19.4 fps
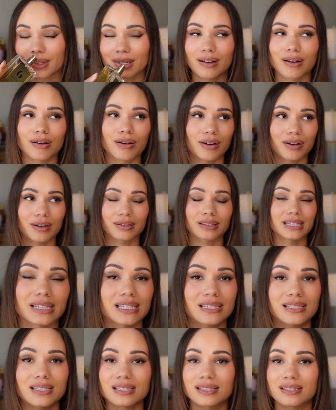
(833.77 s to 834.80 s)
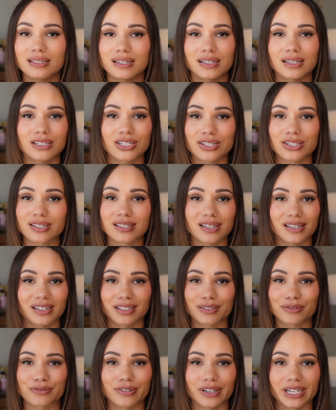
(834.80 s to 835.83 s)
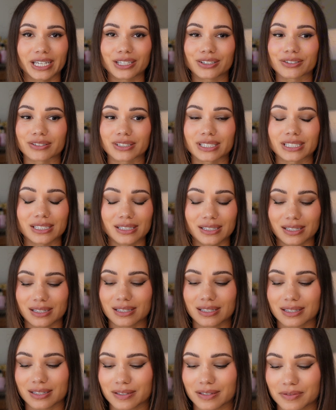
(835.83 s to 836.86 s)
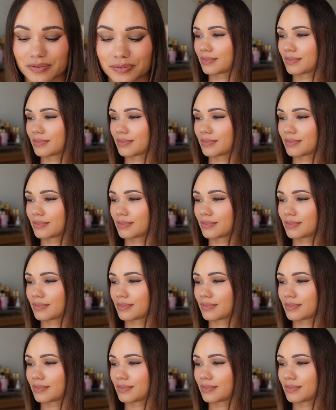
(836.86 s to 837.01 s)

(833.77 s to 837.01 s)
oh, this is such a stunning fragrance.